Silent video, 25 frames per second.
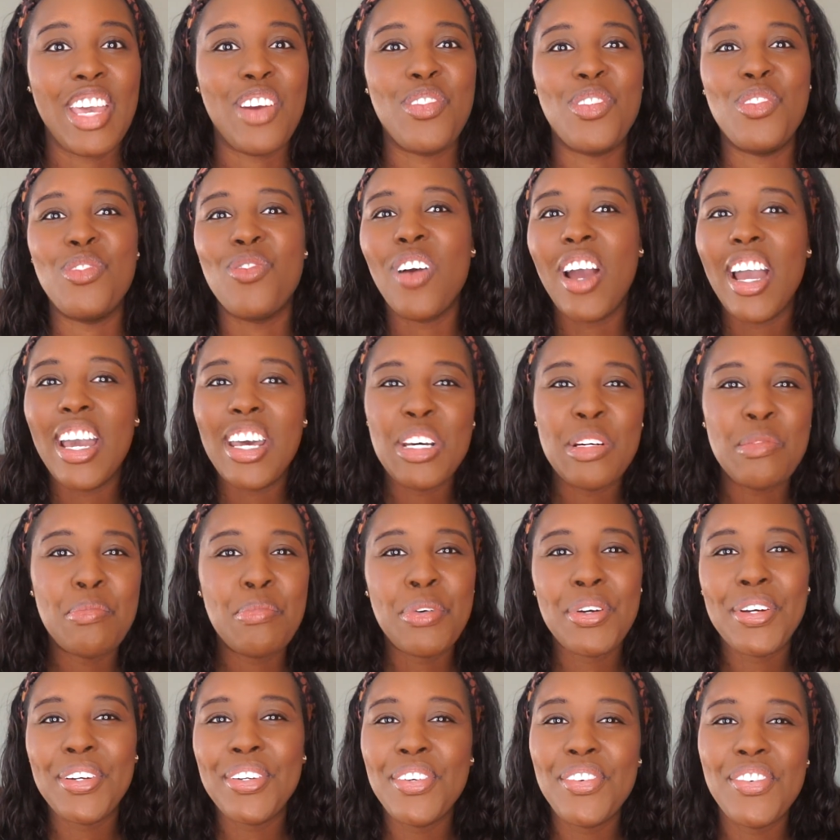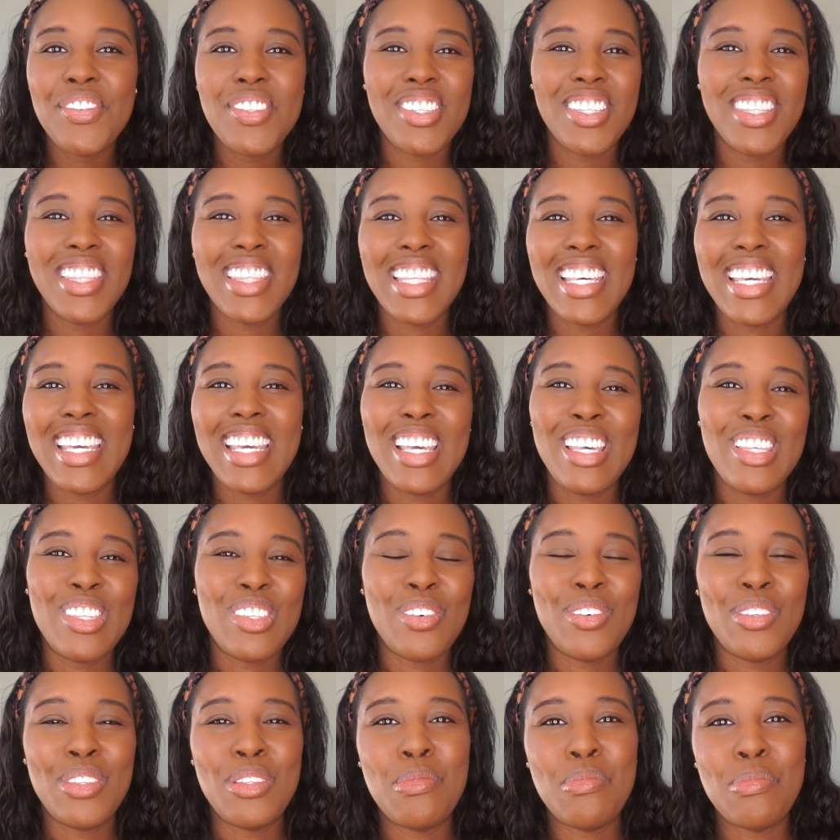would write up proofs and things
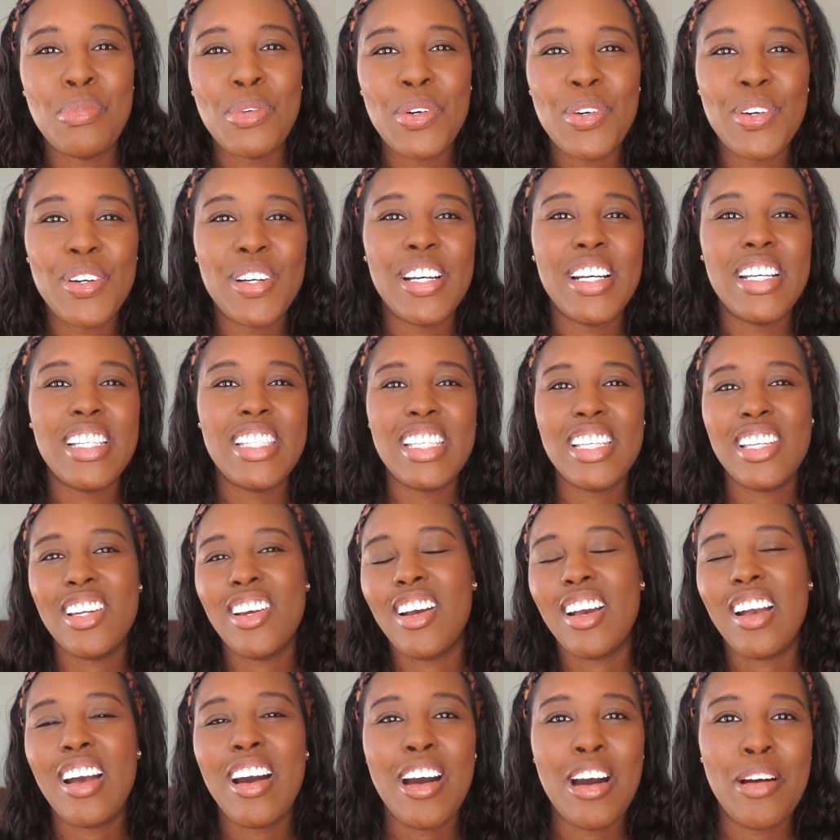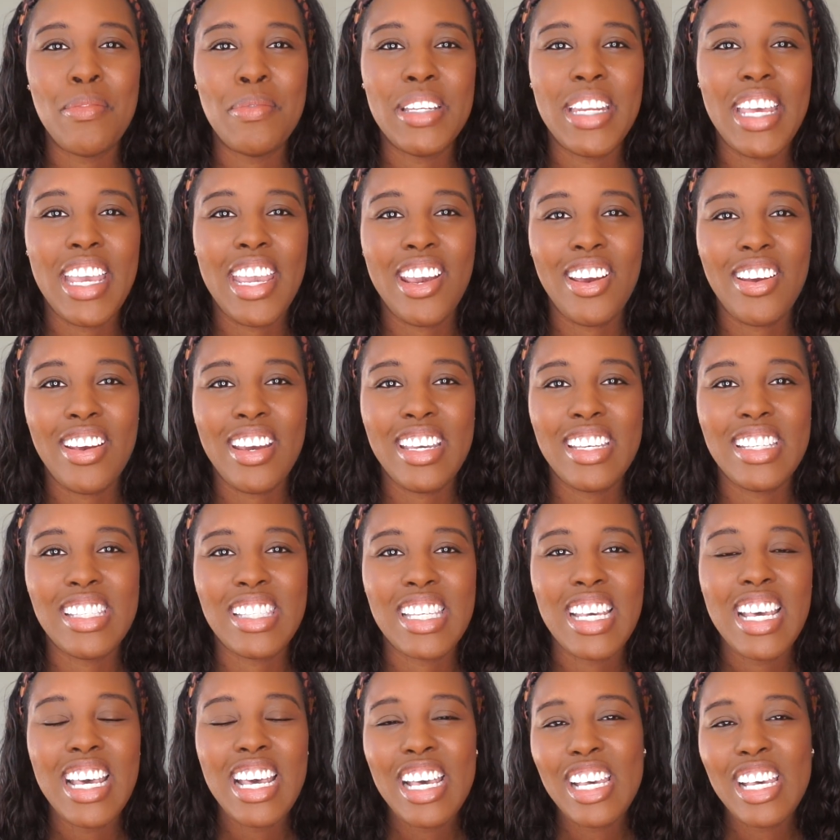on the boards in our common areas.